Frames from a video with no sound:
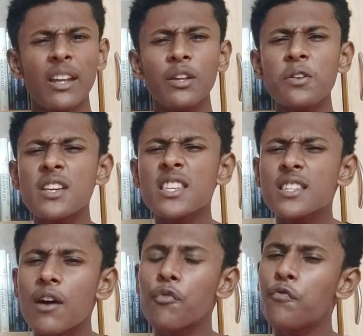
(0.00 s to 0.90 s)
there
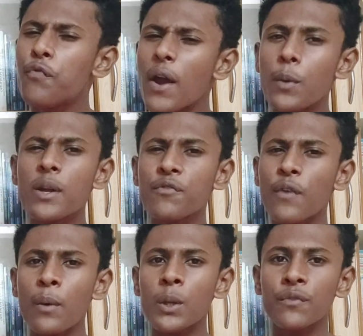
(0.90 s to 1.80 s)
is a very,
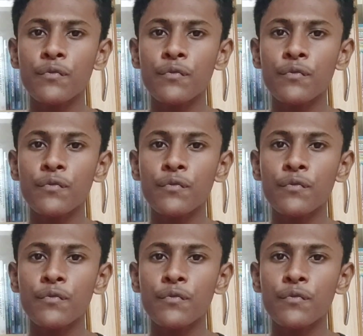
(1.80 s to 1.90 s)
very,